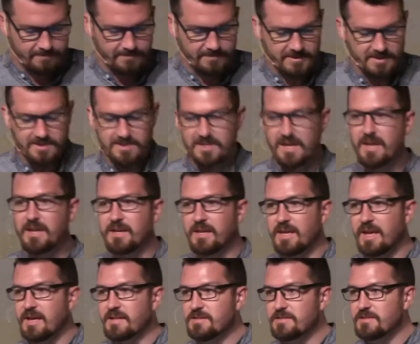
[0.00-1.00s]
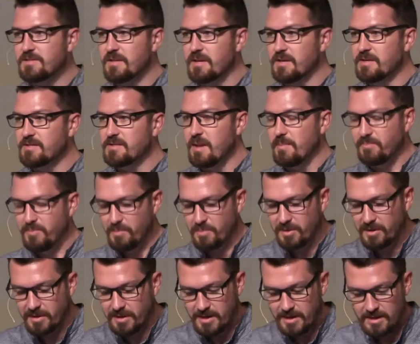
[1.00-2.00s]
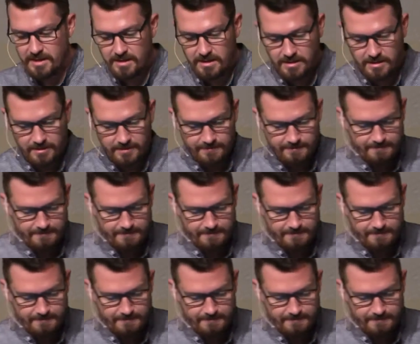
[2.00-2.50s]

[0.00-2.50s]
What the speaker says: To stand against the acceptability